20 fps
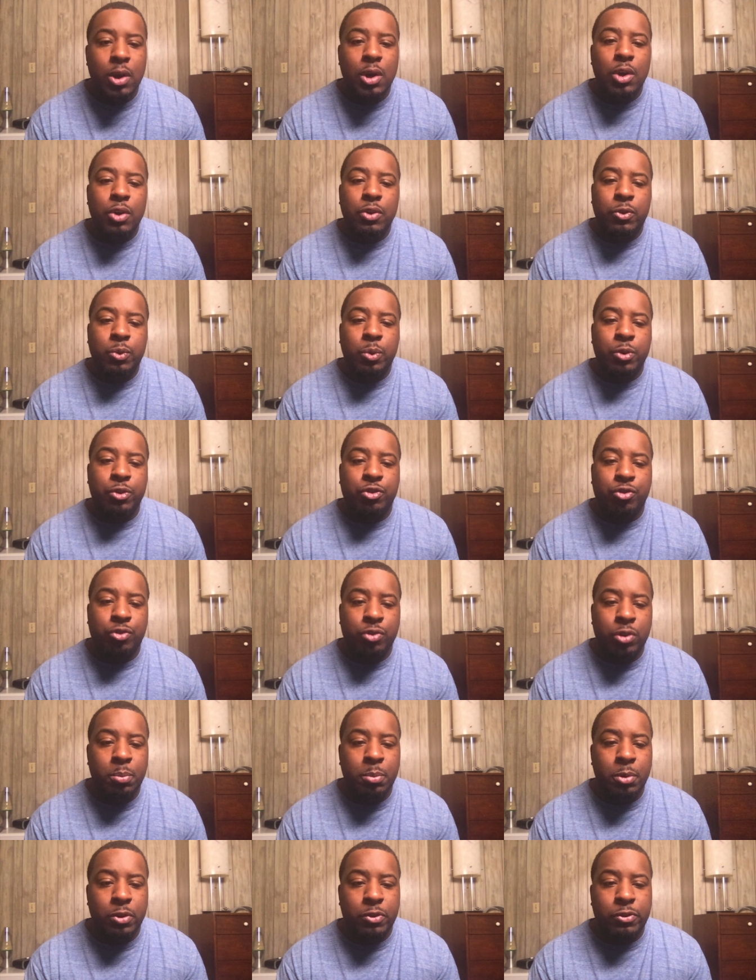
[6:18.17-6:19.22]
to its
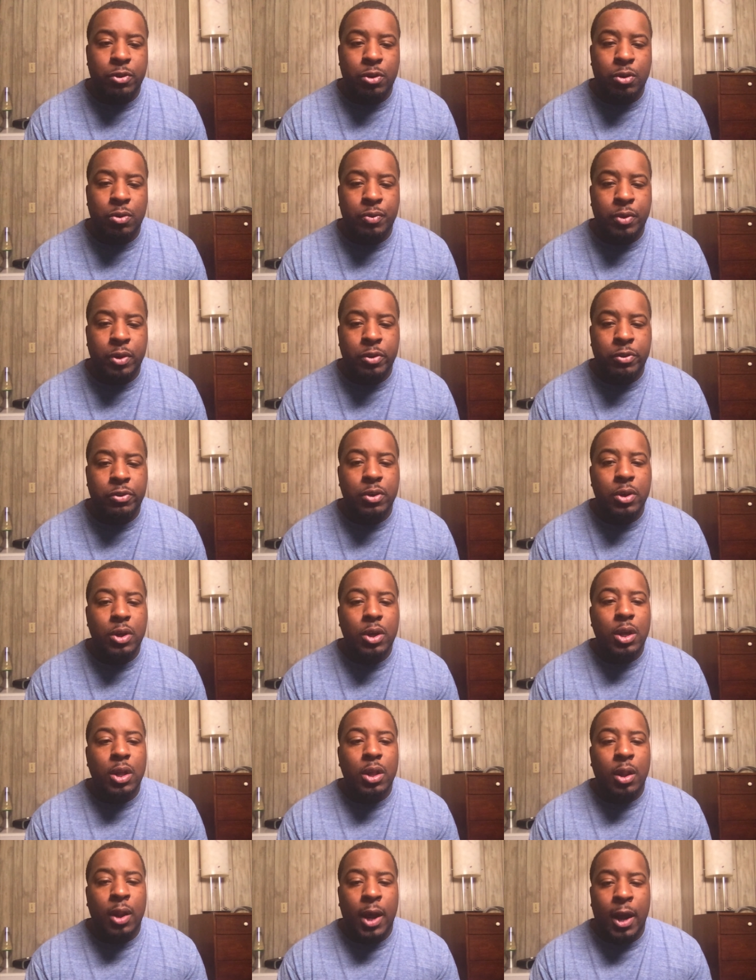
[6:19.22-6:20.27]
streaming service
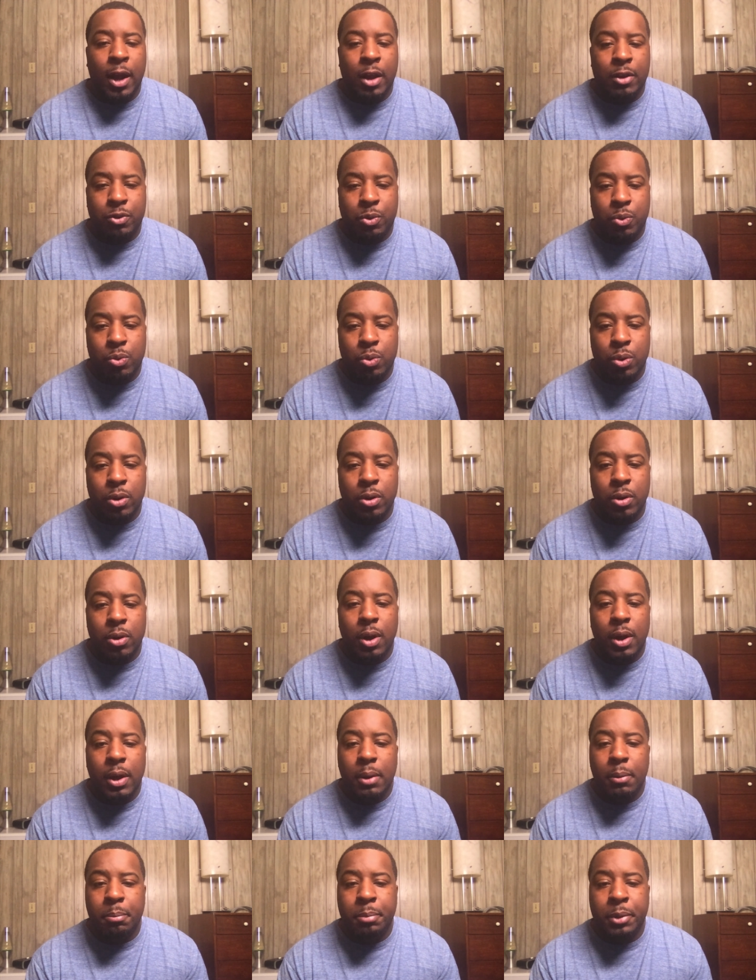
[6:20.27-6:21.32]
last quarter,
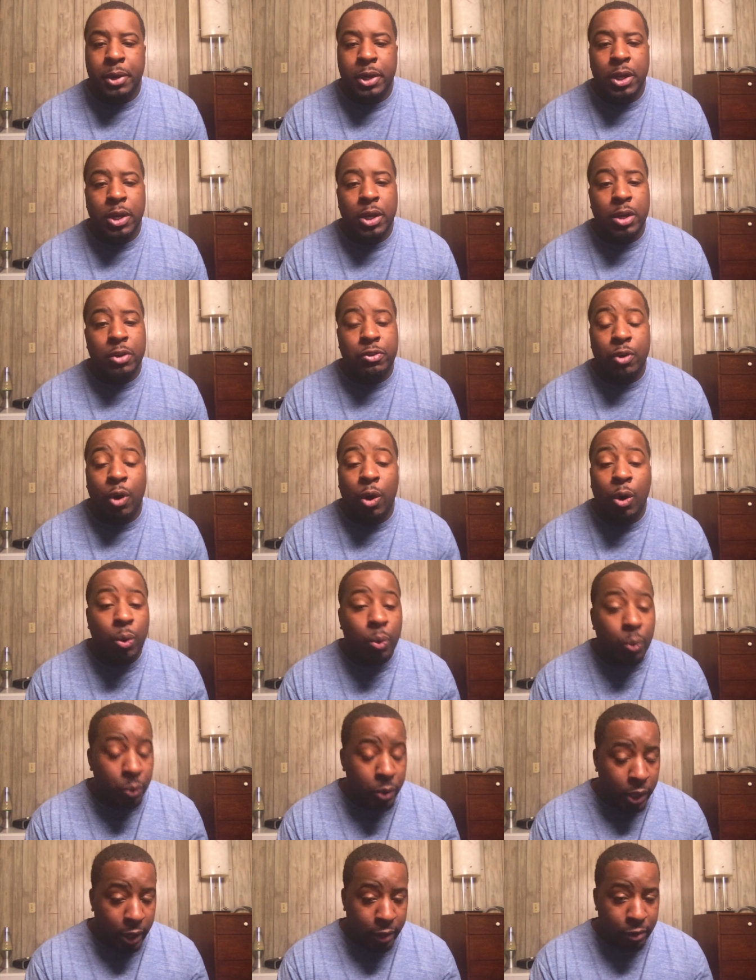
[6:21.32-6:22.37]
beating its
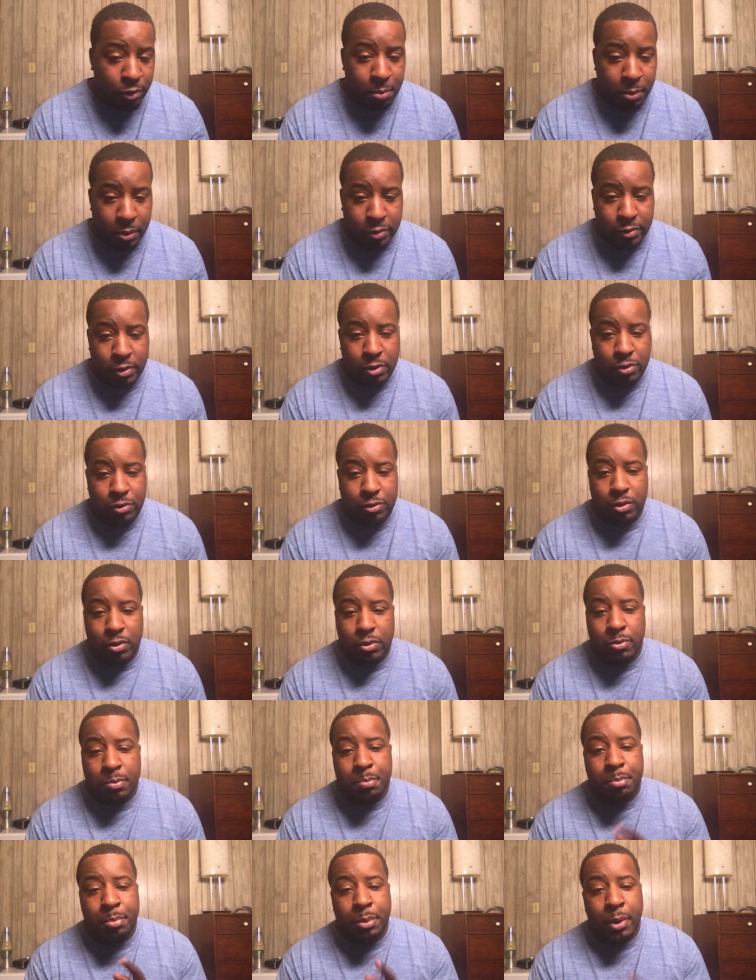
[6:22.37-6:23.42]
own expectations.
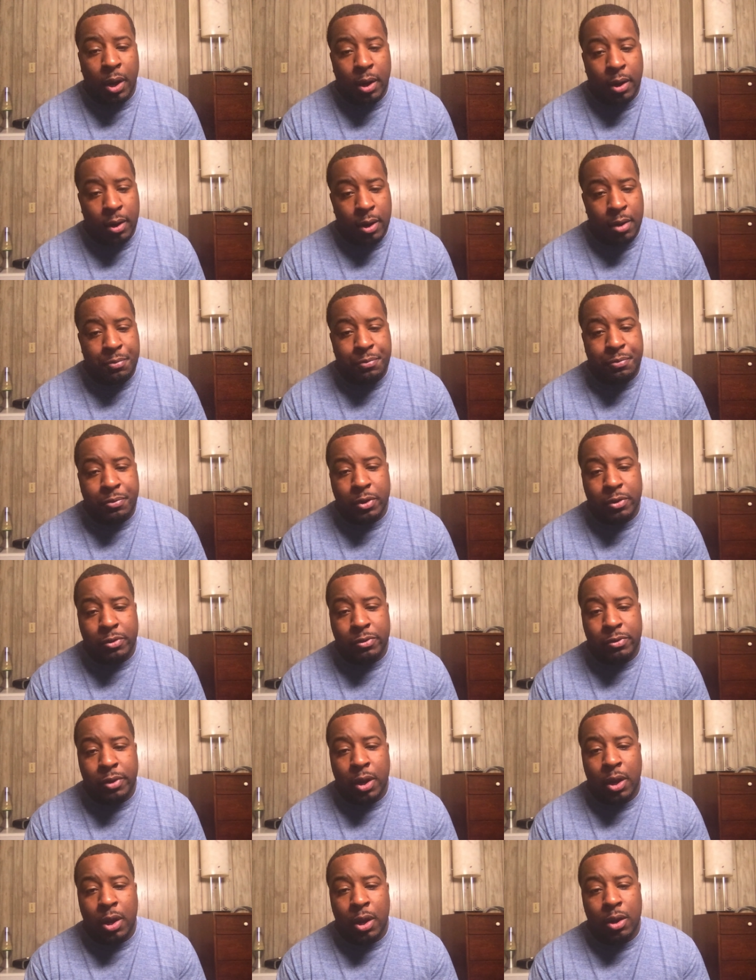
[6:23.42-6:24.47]
But Netflix
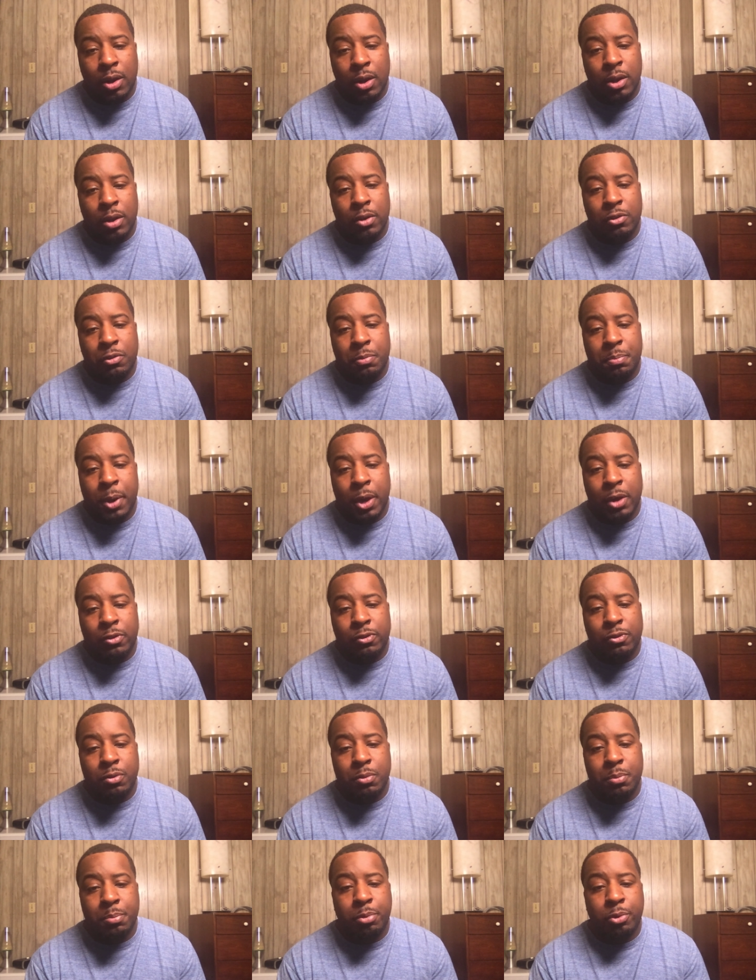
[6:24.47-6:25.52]
said it expects
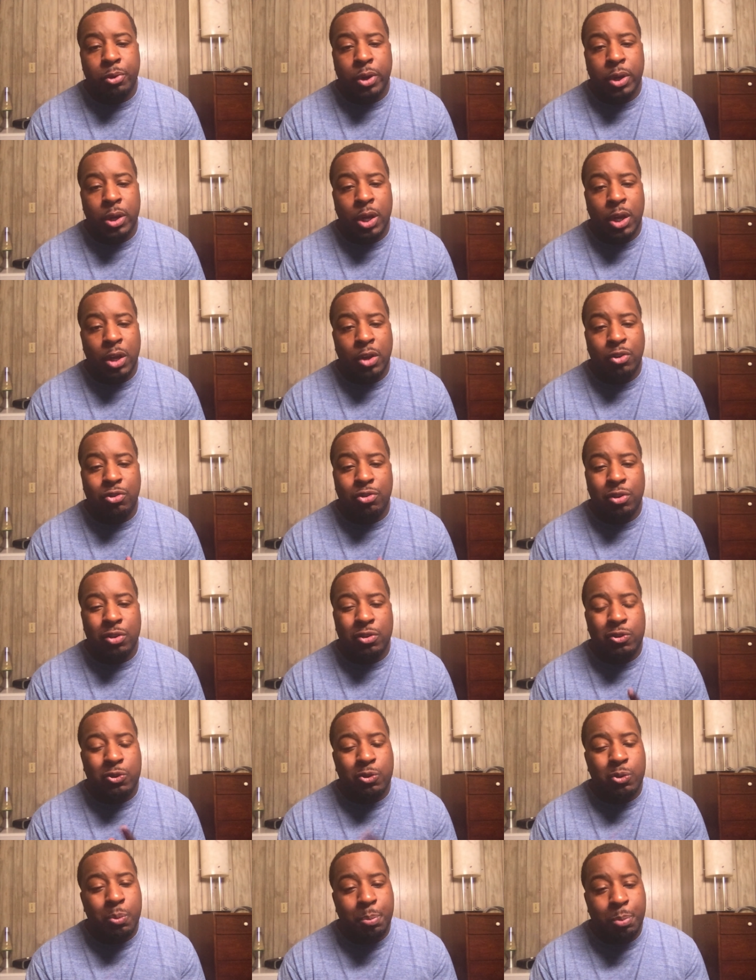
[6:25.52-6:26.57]
to bring in just
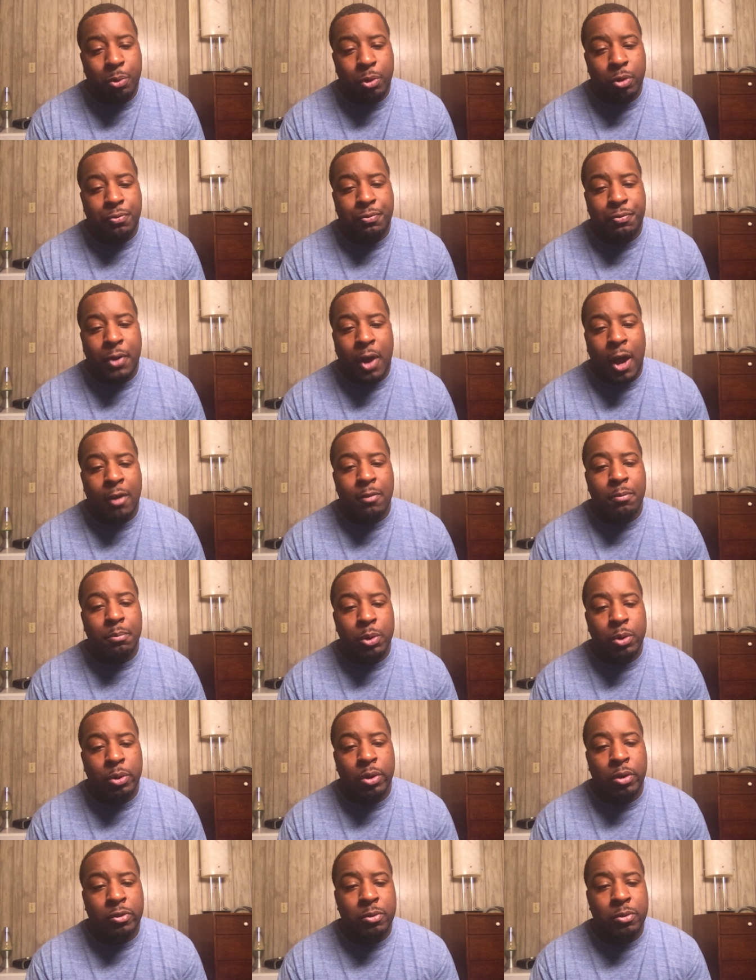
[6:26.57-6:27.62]
2.5
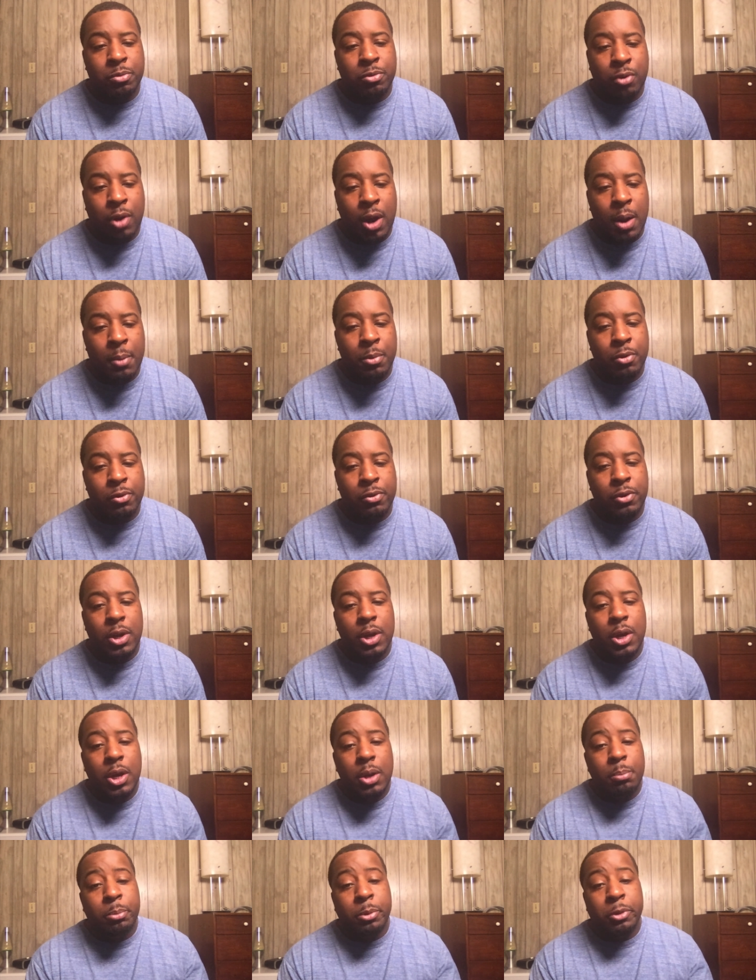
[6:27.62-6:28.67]
million subscribers
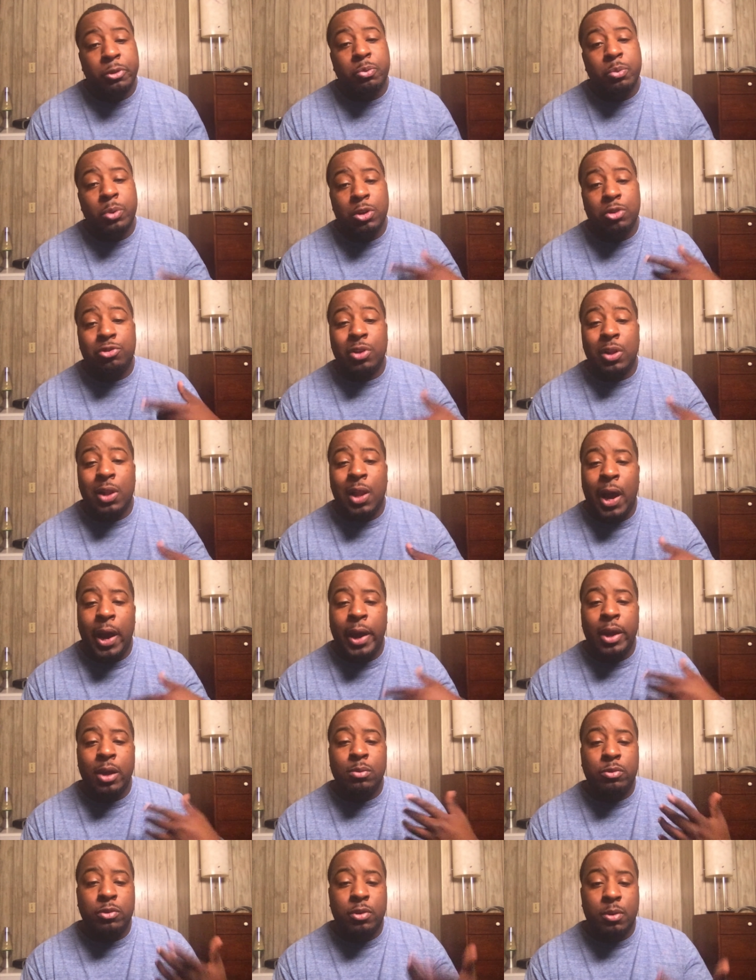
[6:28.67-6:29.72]
between July
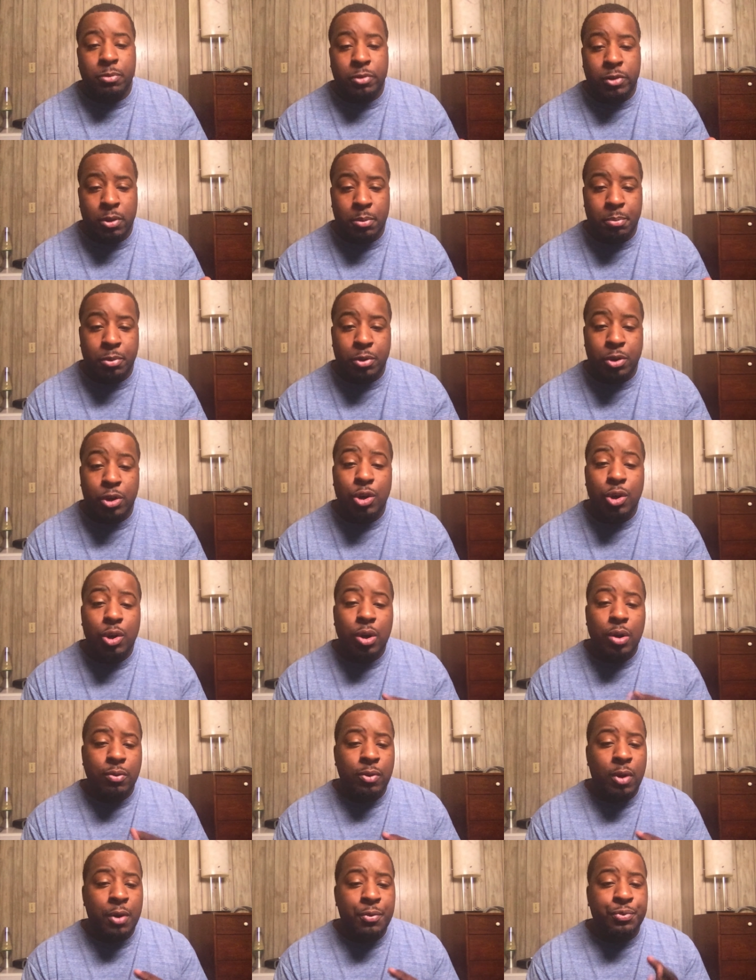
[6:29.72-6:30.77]
and September
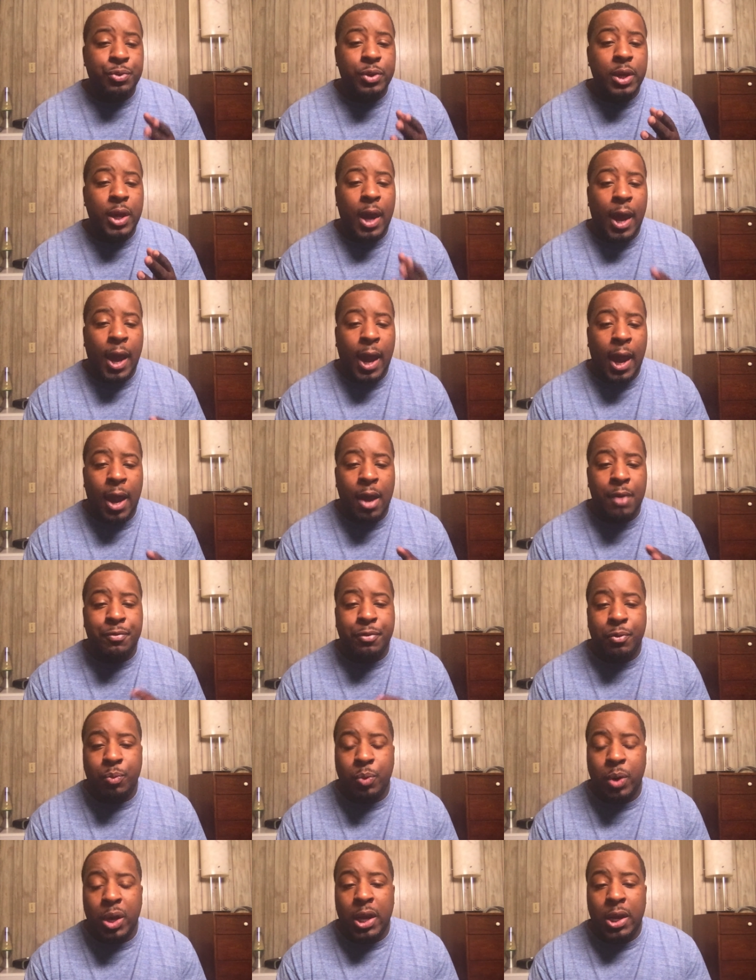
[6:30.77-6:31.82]
roughly half of
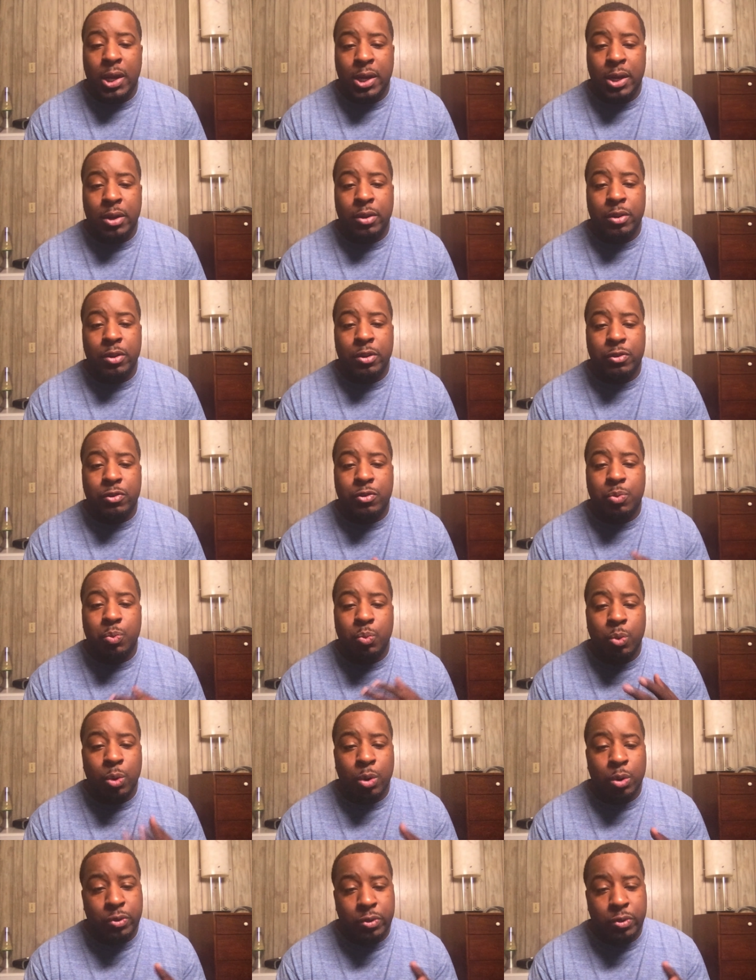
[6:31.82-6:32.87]
what analysts were